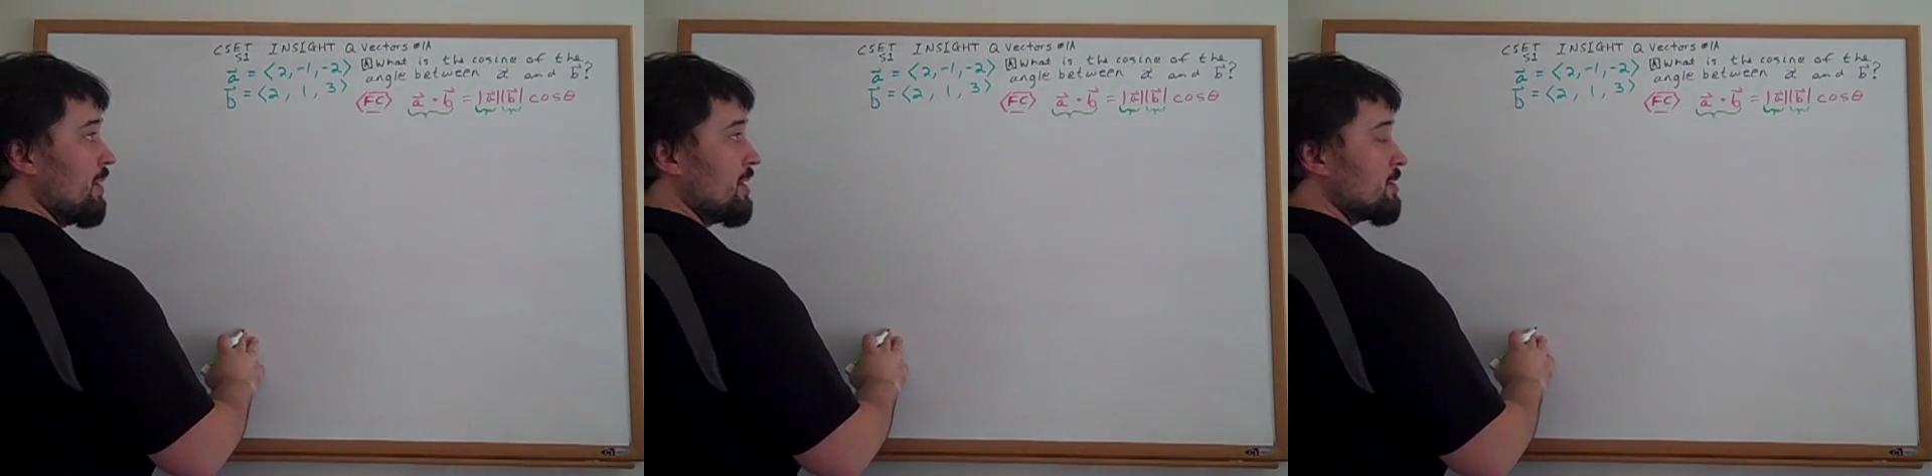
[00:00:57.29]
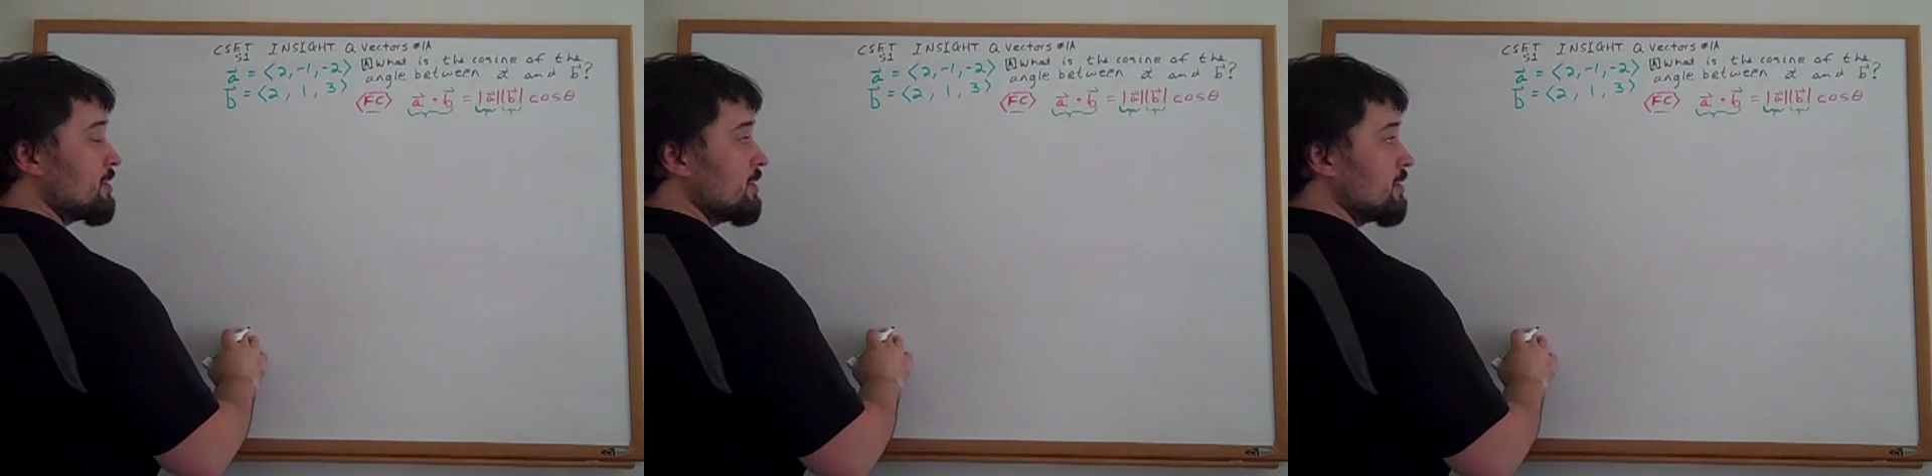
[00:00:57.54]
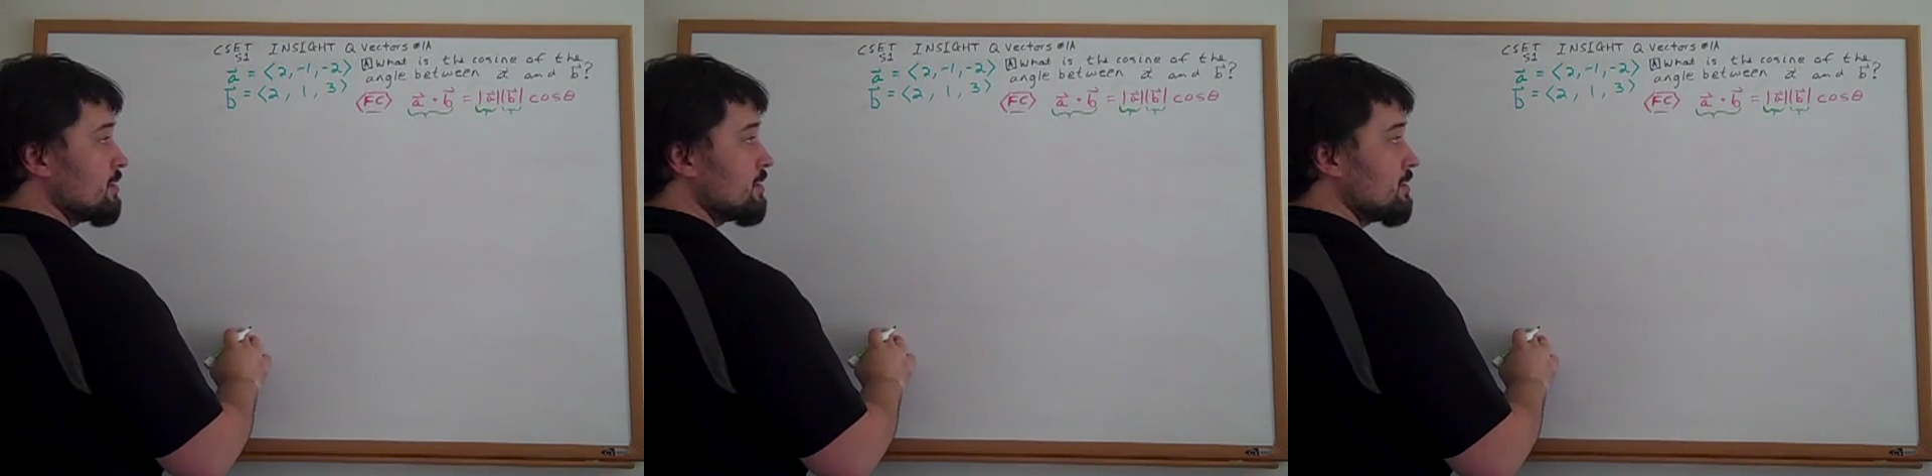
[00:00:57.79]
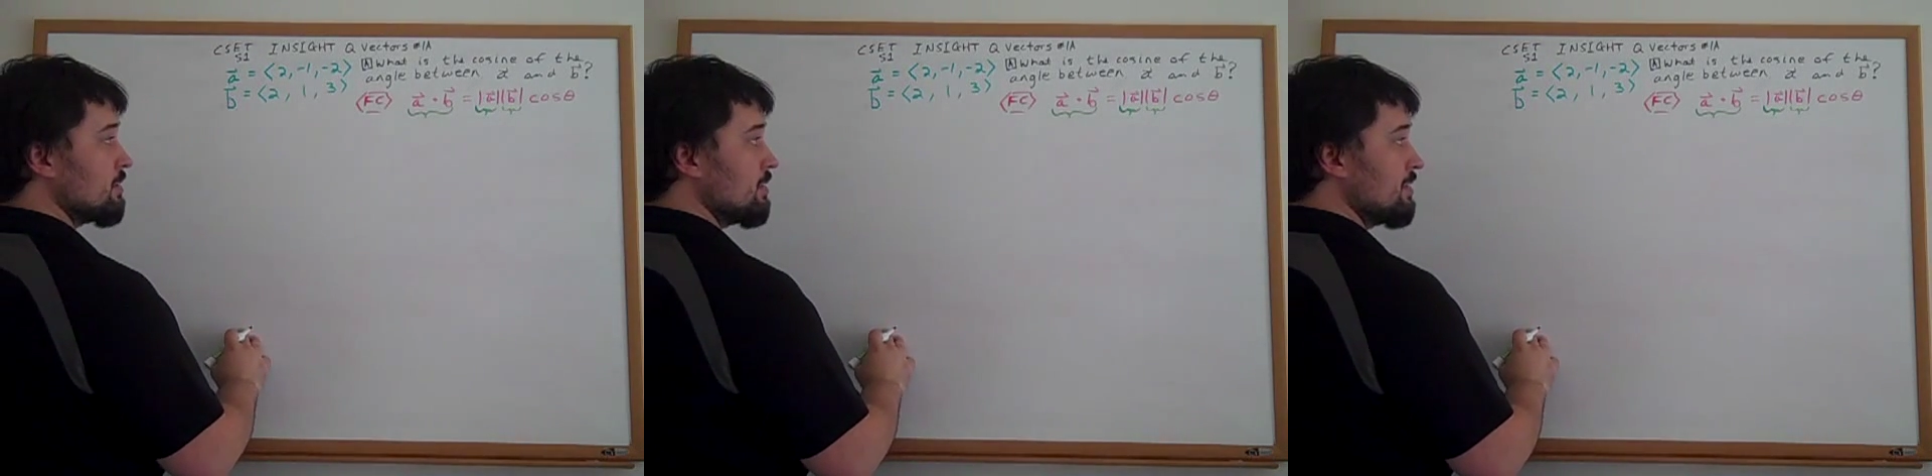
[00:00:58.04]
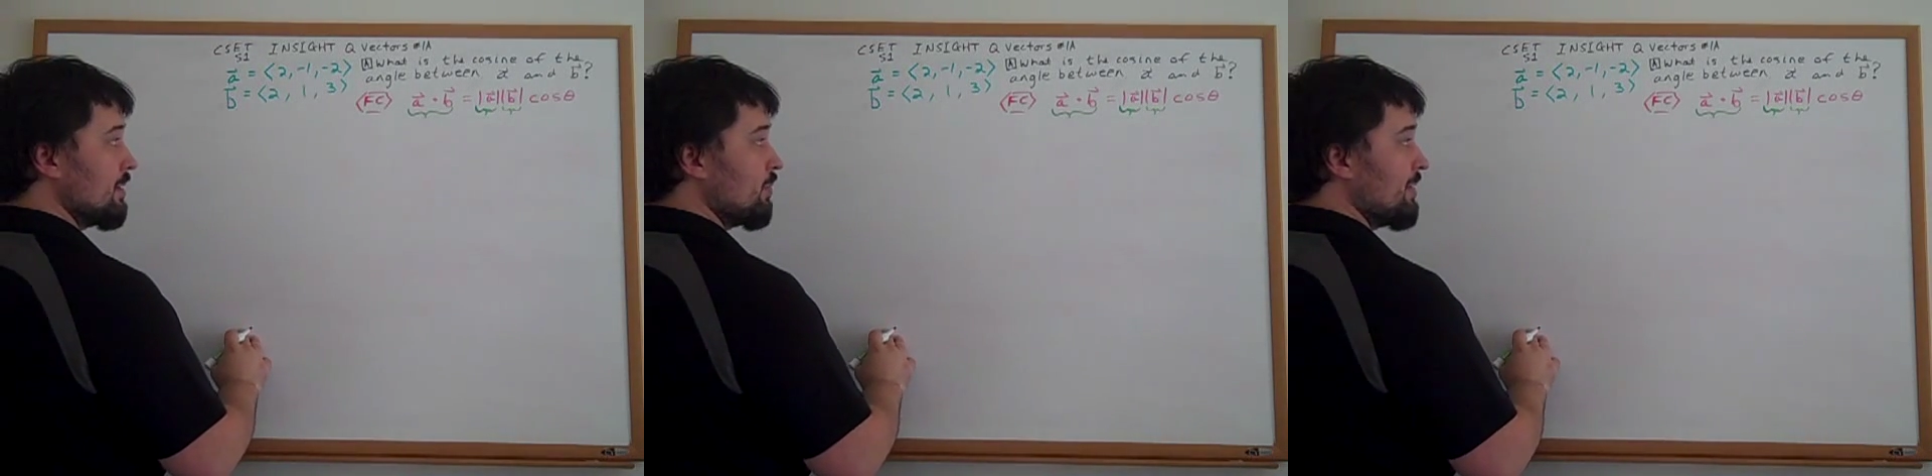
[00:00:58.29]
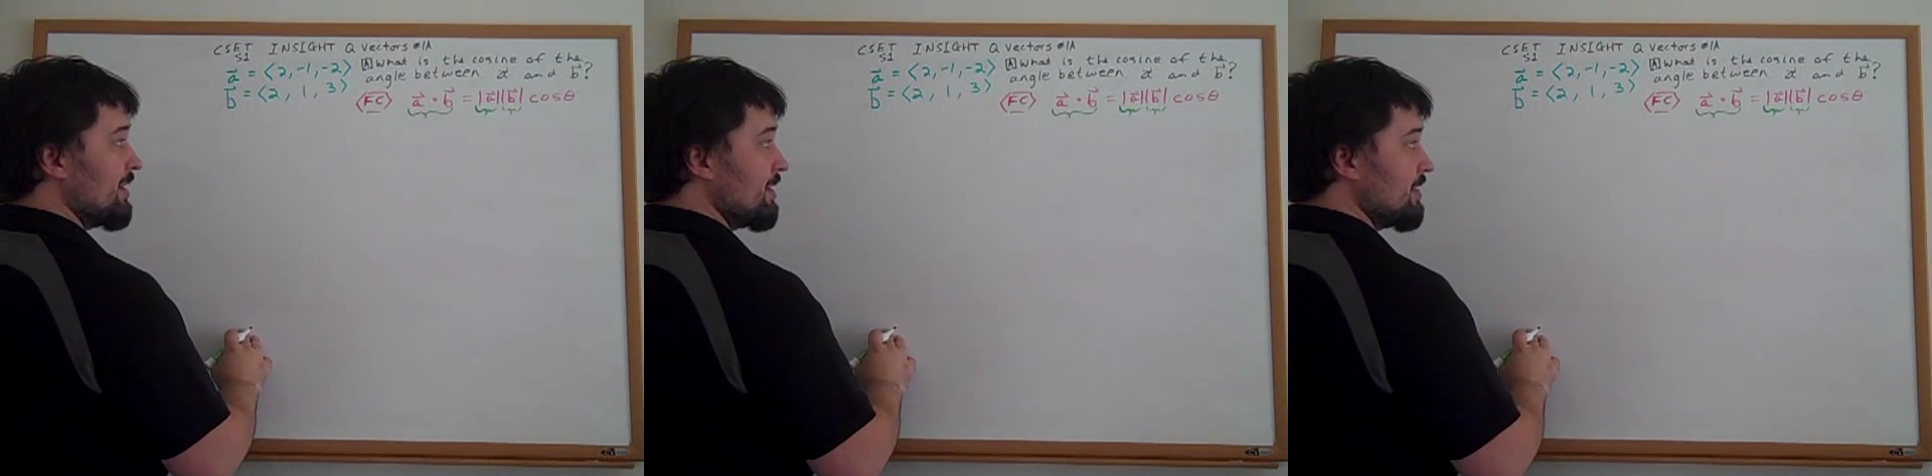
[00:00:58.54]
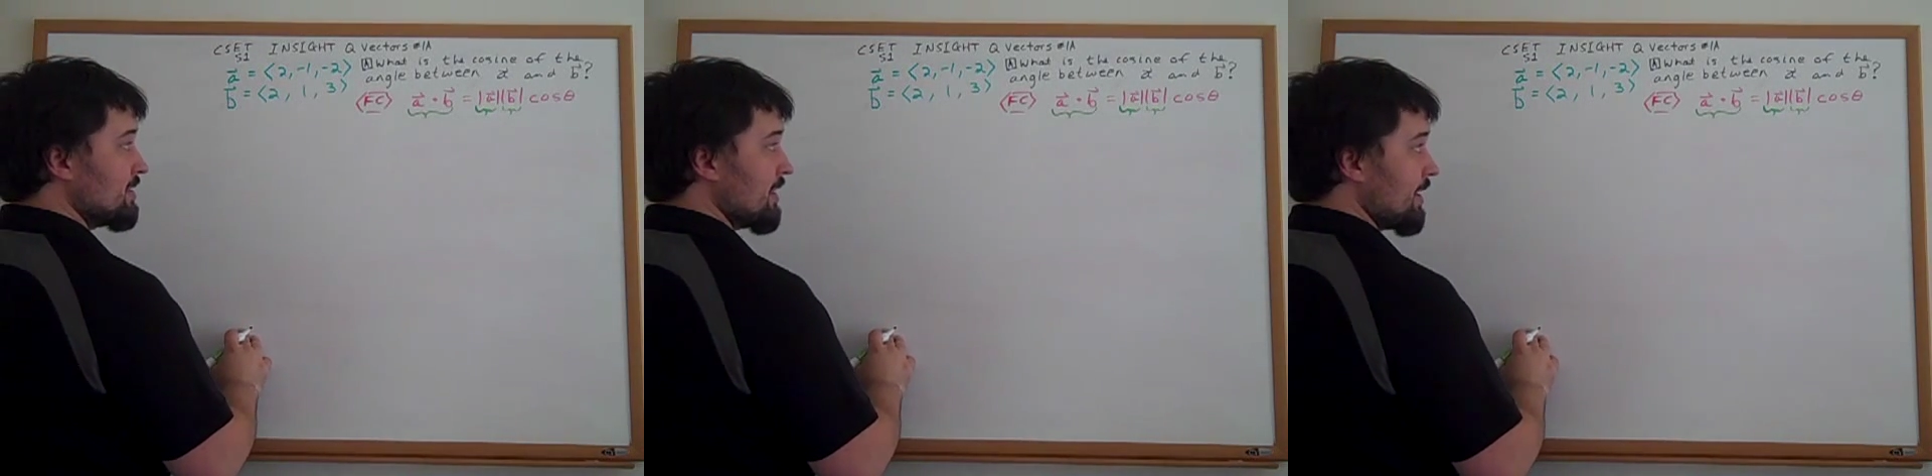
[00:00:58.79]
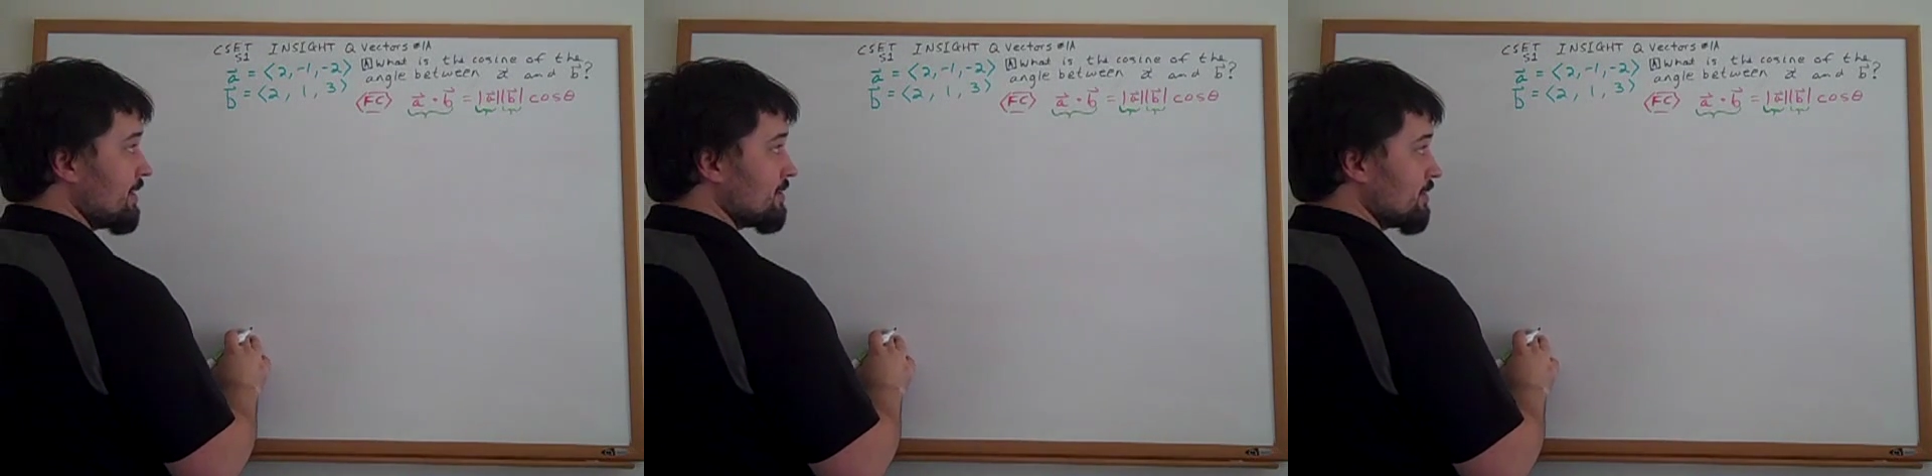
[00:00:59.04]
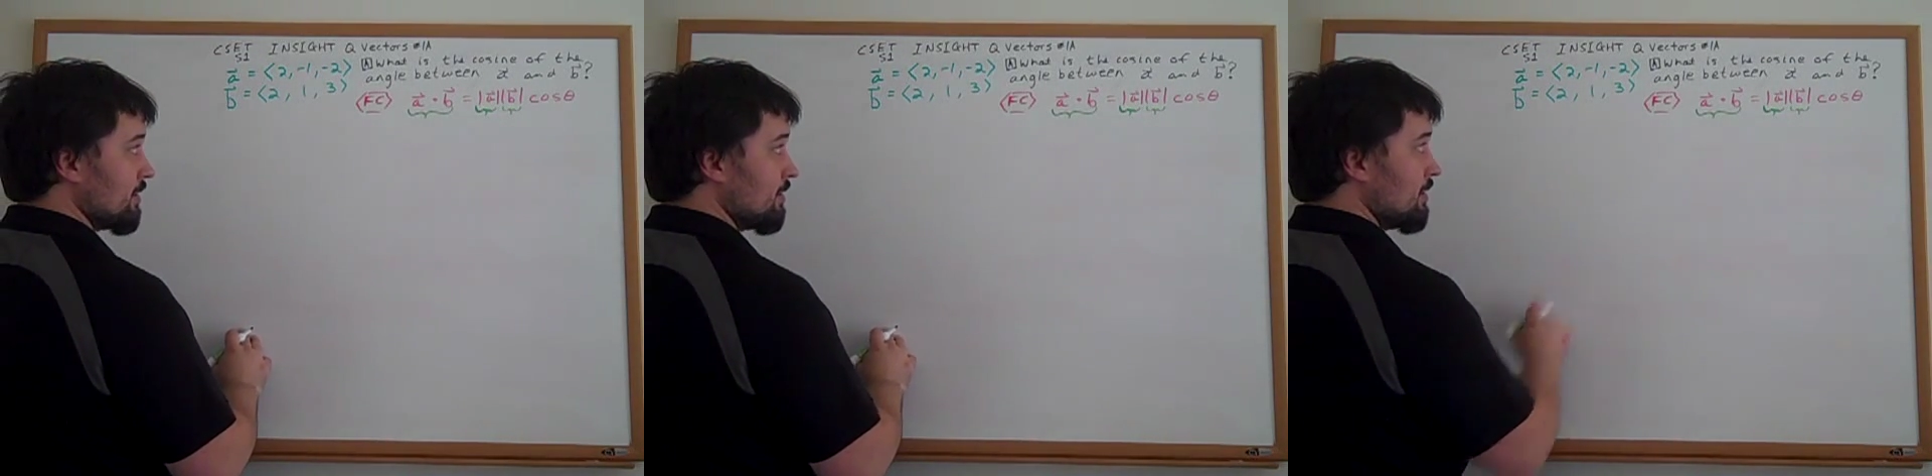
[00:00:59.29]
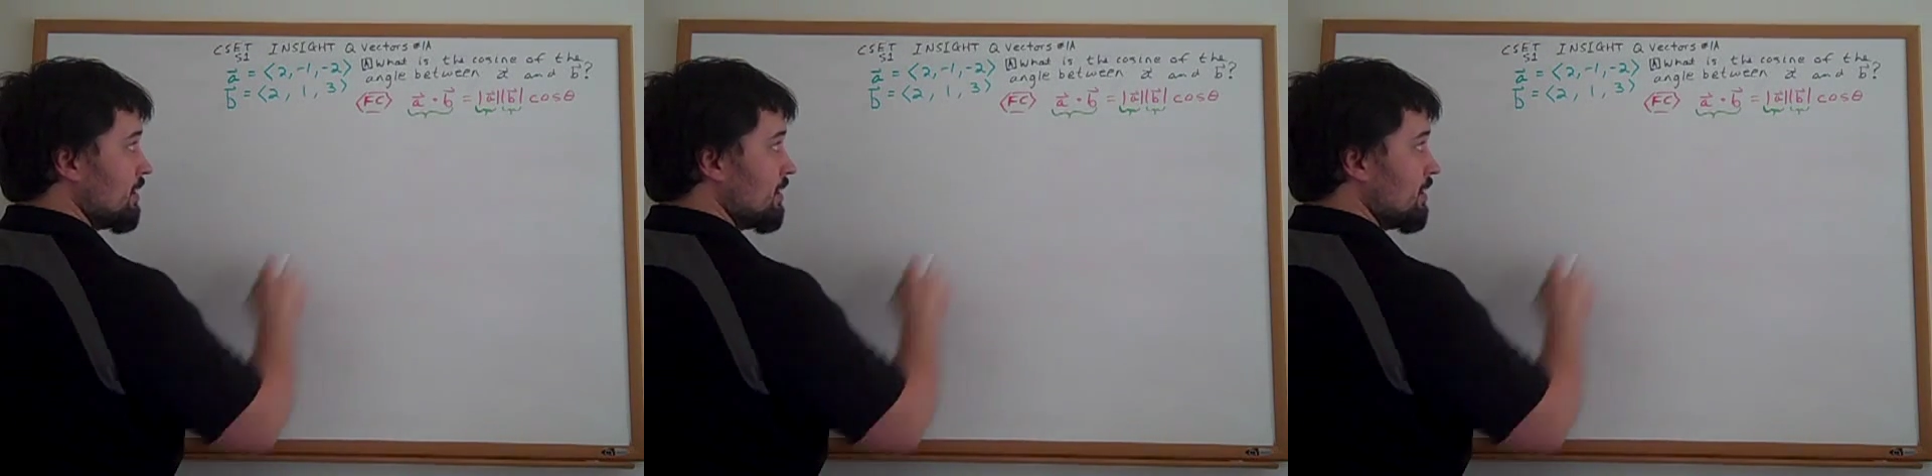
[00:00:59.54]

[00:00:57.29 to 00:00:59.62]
questions that we need to answer